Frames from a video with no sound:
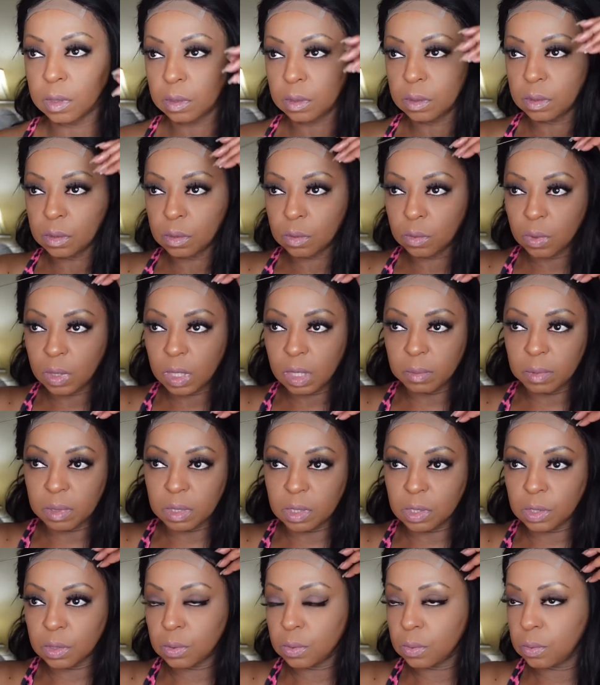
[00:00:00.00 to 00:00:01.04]
So what I'm going
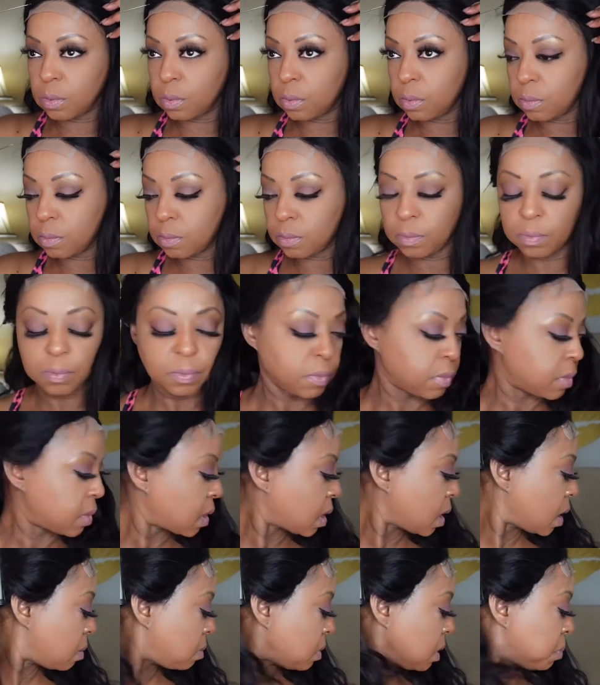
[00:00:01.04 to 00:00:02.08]
to do,
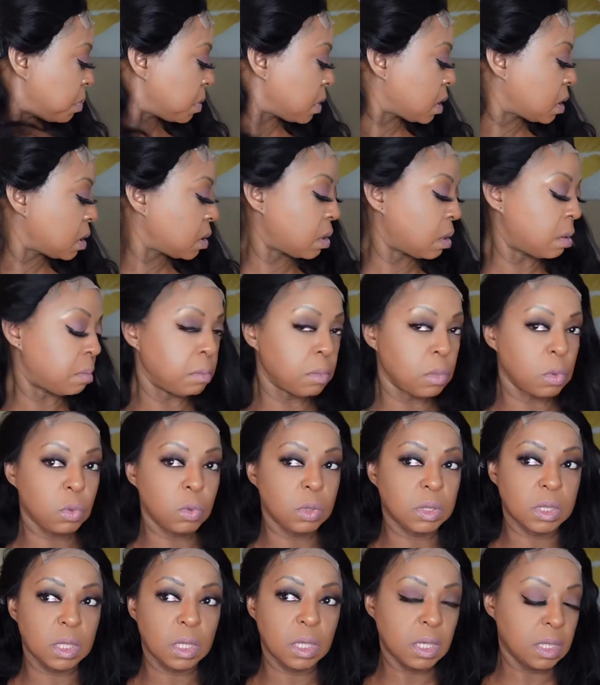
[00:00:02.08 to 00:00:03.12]
let me put a little
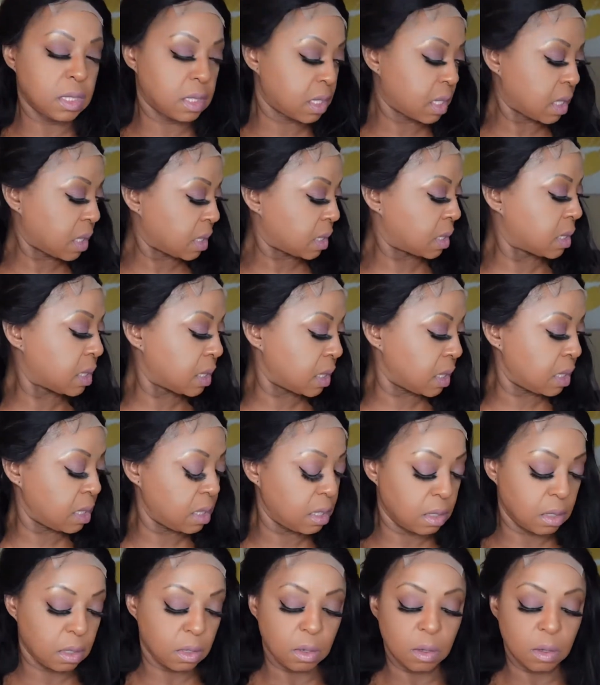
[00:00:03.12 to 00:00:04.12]
mousse in this so I can see